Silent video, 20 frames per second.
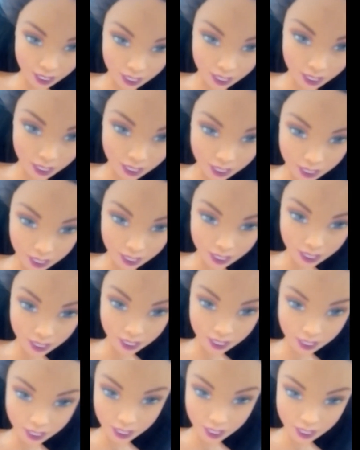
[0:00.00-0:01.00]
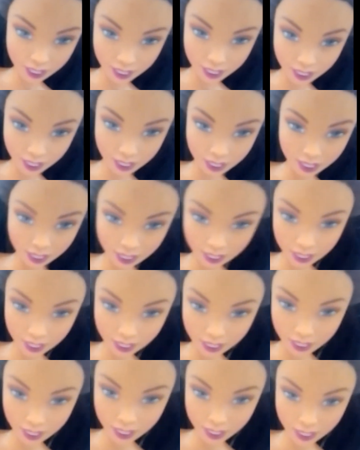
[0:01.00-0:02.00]
light pink
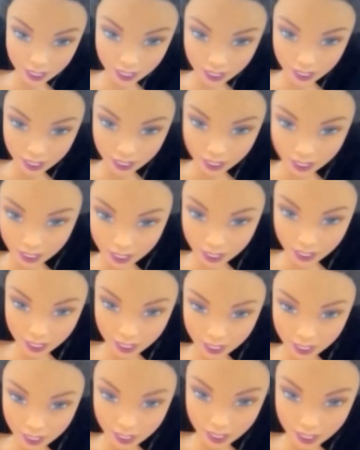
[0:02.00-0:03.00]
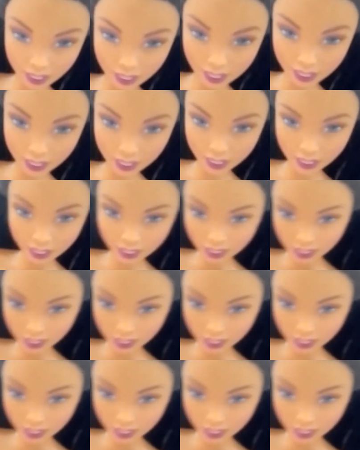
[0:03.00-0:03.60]
blush on her cheeks.